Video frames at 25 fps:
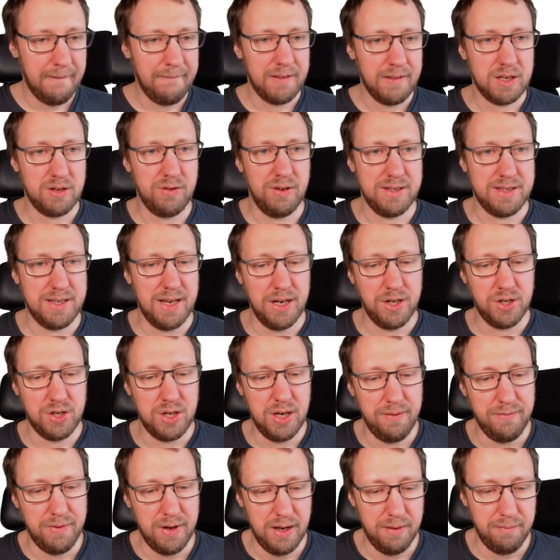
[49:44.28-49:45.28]
So
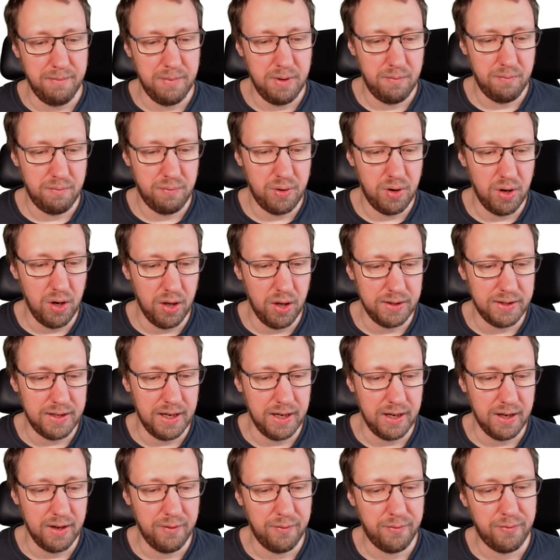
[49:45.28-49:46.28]
essentially, if I'm
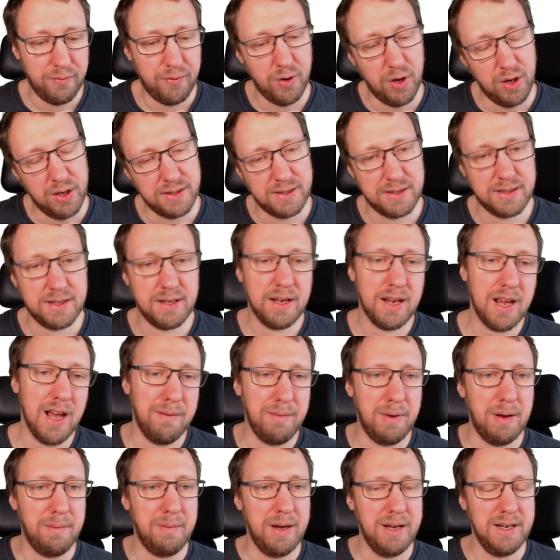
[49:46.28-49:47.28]
plotting first
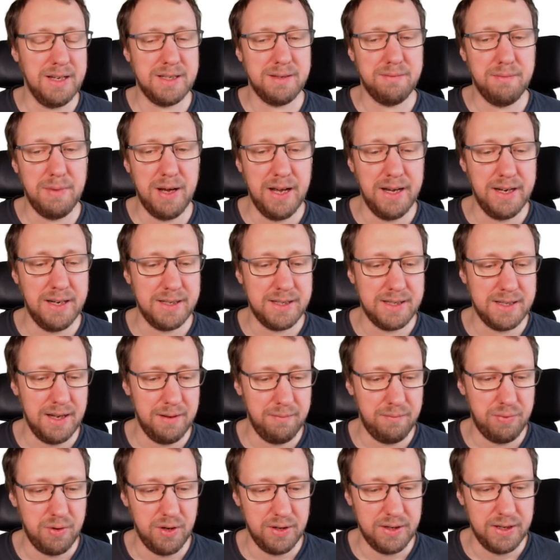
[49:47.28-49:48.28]
gamma minus minus, then
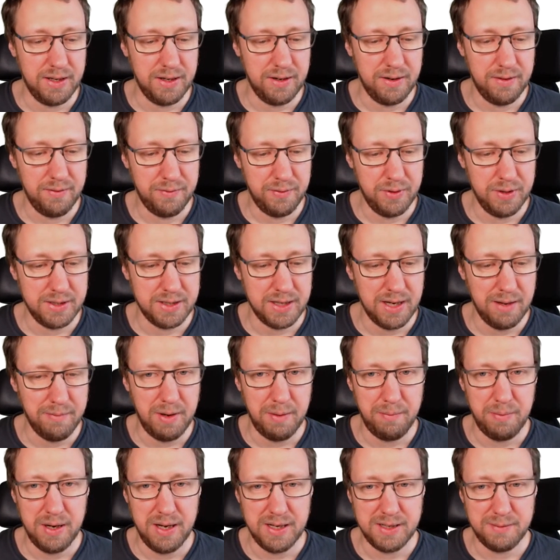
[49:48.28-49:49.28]
plotting first gamma
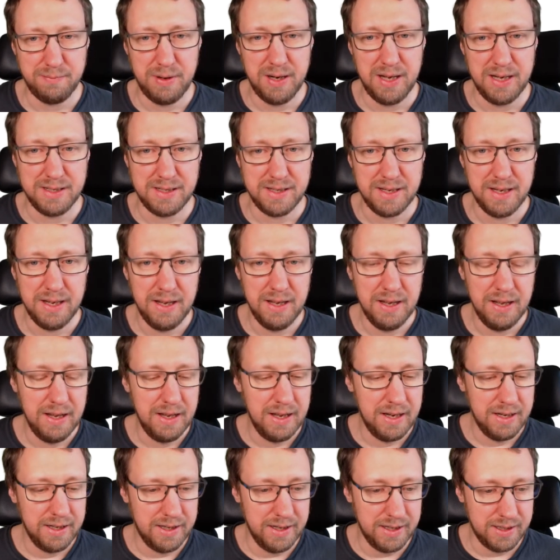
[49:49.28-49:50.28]
plus plus,
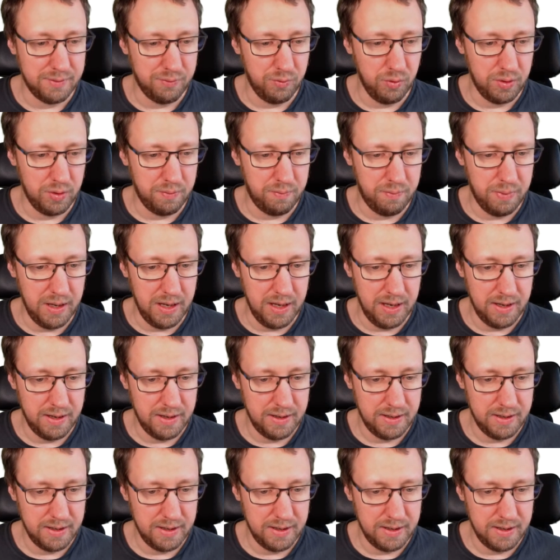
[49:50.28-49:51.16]
this would be